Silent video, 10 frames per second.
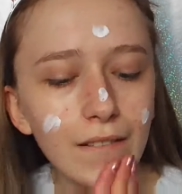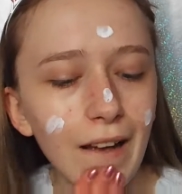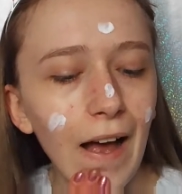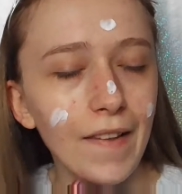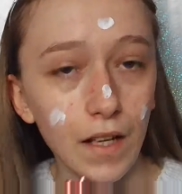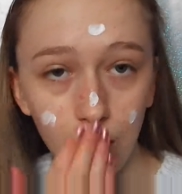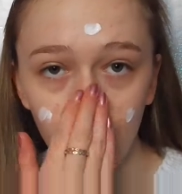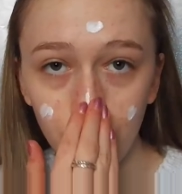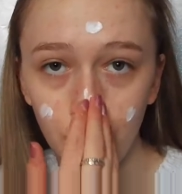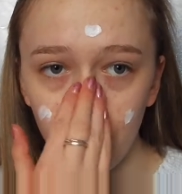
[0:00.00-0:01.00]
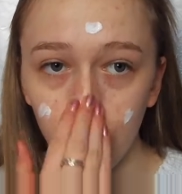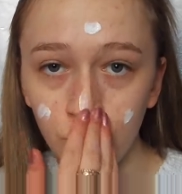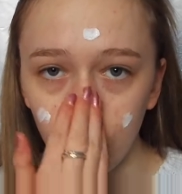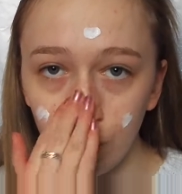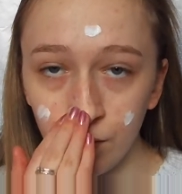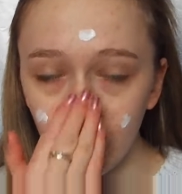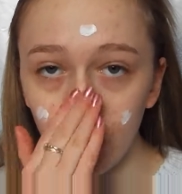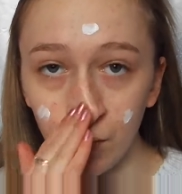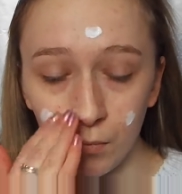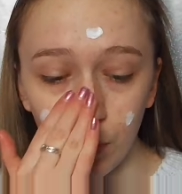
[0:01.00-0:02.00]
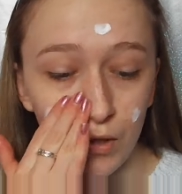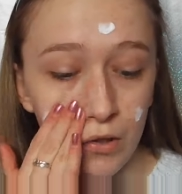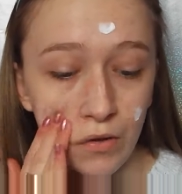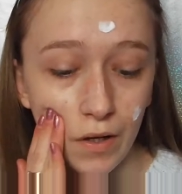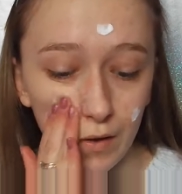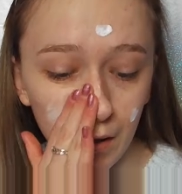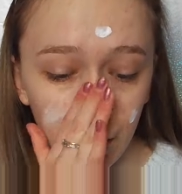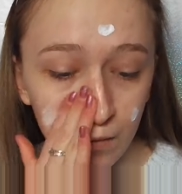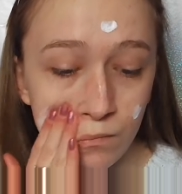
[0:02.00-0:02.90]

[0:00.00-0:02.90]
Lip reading: And I love my normal simple moisturiser.